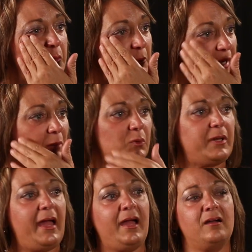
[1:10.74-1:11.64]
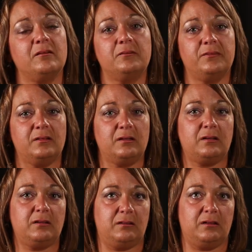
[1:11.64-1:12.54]
We were able to have
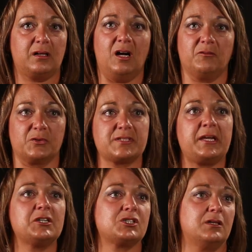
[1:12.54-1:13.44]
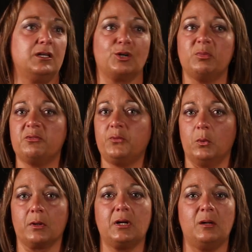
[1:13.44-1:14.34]
a conversation a year
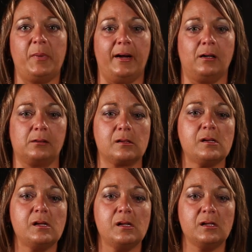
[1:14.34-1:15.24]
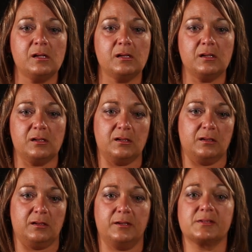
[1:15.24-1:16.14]
before about
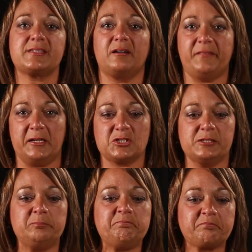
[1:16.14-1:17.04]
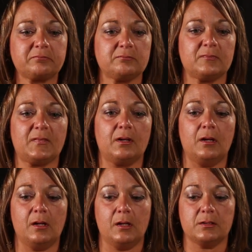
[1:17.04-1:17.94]
his
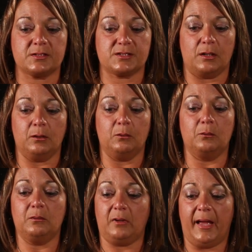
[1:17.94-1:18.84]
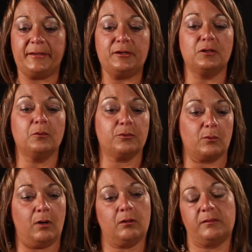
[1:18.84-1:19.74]
salvation. So I knew
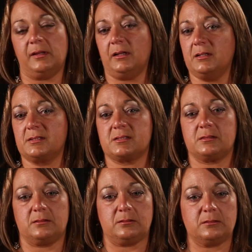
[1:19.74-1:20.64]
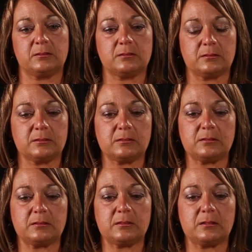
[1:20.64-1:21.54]
through all these
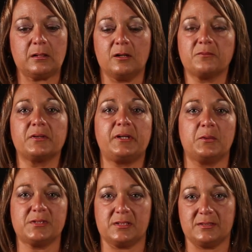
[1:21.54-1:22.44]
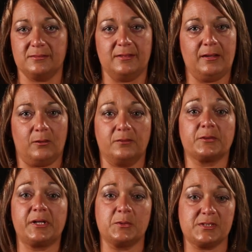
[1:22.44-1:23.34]

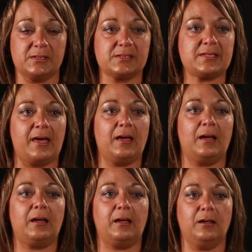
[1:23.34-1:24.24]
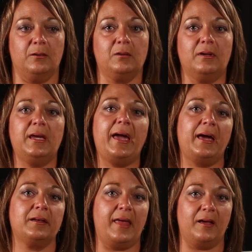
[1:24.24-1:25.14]
overdoses that, you know, he
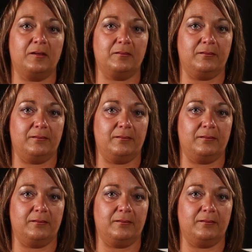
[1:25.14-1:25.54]
had, that